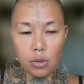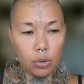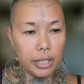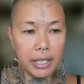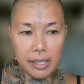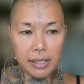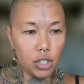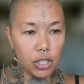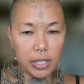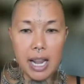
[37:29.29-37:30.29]
That's all it
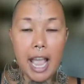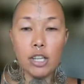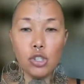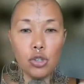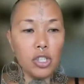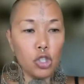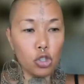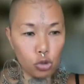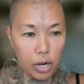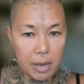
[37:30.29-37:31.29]
is. It's just an extra
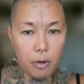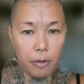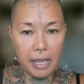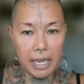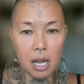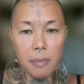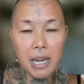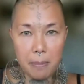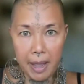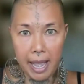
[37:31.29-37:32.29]
stream of
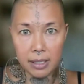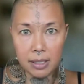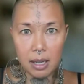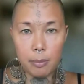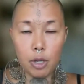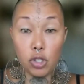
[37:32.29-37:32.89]
income and impact,